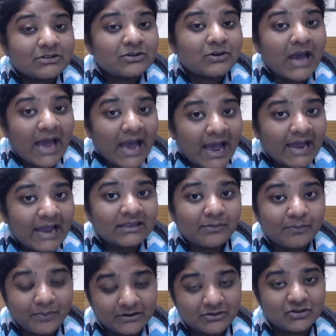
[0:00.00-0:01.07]
to add the
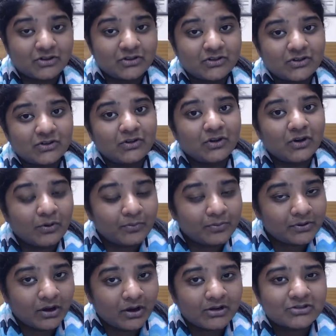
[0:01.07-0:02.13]
picture to your
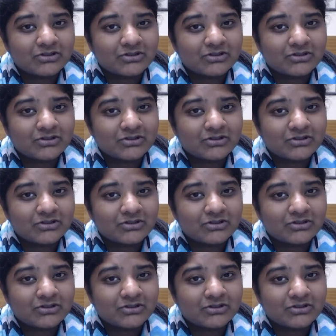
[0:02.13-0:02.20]
blog,